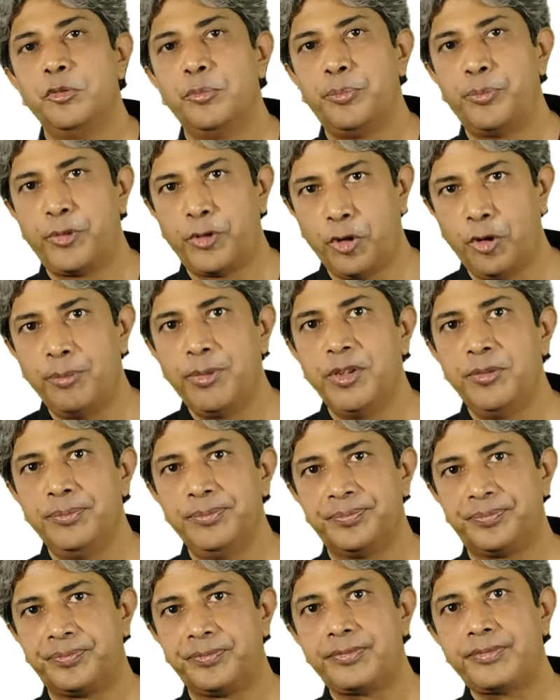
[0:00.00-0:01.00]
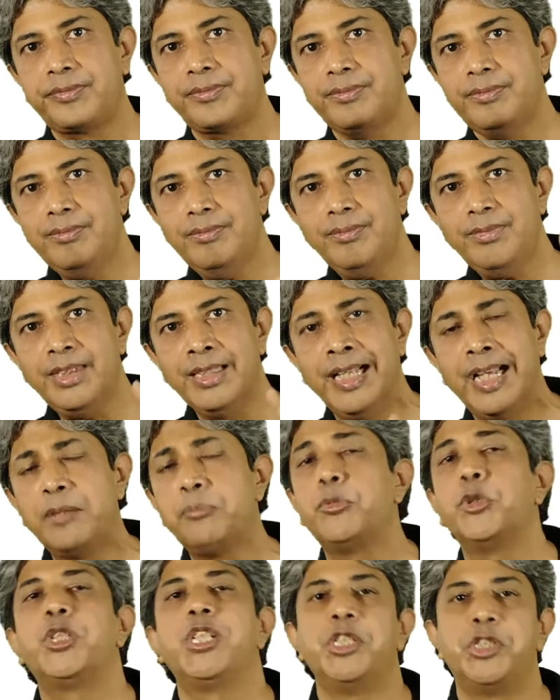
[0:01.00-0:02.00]
problem, and
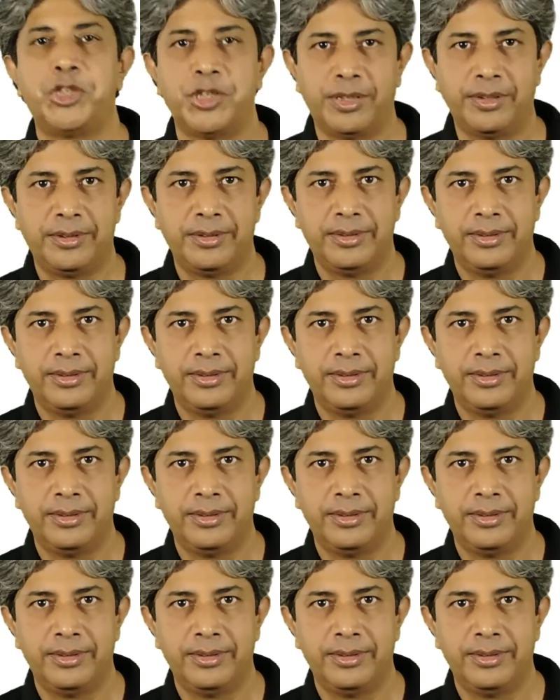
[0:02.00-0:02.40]
potential.